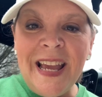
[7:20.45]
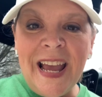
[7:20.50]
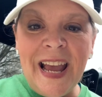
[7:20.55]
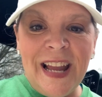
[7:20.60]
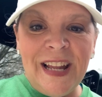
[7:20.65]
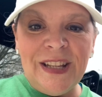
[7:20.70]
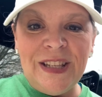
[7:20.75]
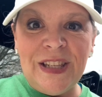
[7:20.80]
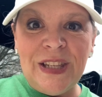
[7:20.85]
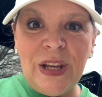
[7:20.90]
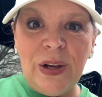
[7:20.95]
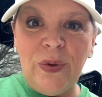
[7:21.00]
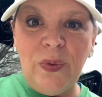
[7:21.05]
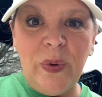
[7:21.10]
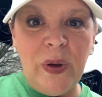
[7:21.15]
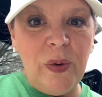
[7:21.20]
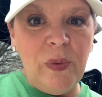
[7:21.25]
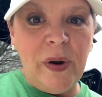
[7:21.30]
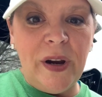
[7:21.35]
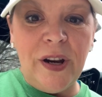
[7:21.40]
And so
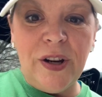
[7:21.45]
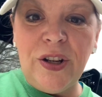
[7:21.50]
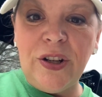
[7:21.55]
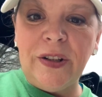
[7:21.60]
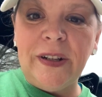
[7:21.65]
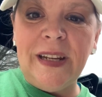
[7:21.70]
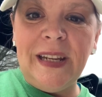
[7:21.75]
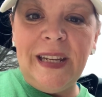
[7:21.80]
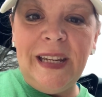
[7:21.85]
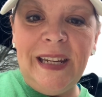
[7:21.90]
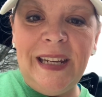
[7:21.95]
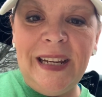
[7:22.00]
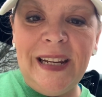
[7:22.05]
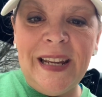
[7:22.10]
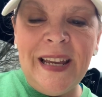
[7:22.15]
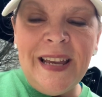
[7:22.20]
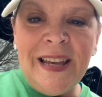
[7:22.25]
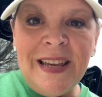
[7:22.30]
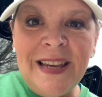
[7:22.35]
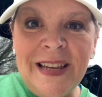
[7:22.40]
we wear
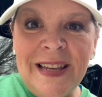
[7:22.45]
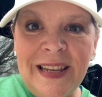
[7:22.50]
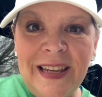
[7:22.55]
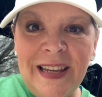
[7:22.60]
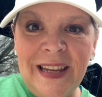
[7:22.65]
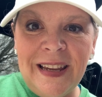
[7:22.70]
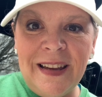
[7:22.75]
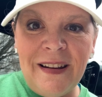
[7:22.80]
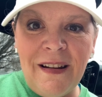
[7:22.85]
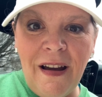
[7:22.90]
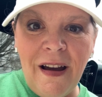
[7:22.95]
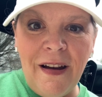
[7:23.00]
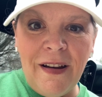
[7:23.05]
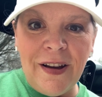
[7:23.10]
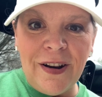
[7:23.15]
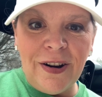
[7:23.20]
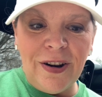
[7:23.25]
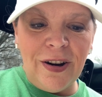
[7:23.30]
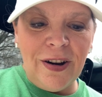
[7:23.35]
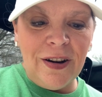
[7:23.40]
green in
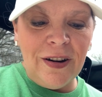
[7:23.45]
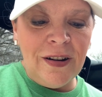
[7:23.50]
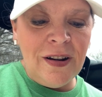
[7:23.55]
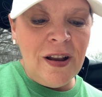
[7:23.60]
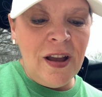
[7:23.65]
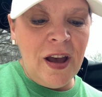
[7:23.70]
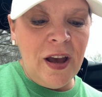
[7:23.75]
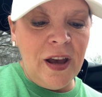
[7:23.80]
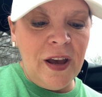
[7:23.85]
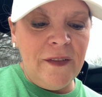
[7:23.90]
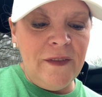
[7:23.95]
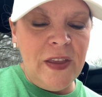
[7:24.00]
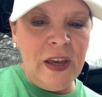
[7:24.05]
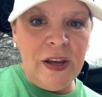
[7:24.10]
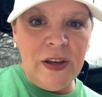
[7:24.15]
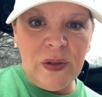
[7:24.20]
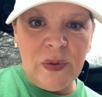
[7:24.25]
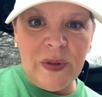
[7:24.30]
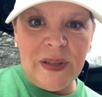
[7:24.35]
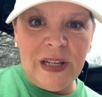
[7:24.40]
honor of
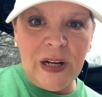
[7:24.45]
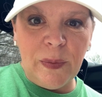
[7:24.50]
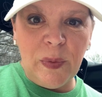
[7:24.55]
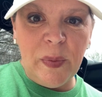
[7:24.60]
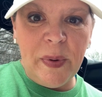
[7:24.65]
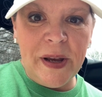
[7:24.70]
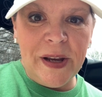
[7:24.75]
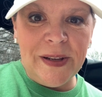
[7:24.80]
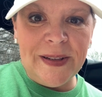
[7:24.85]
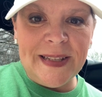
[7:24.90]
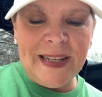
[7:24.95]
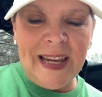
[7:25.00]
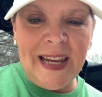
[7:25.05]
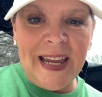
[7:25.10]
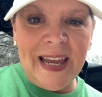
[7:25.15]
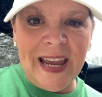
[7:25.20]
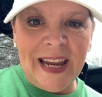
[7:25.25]
those with cerebral palsy.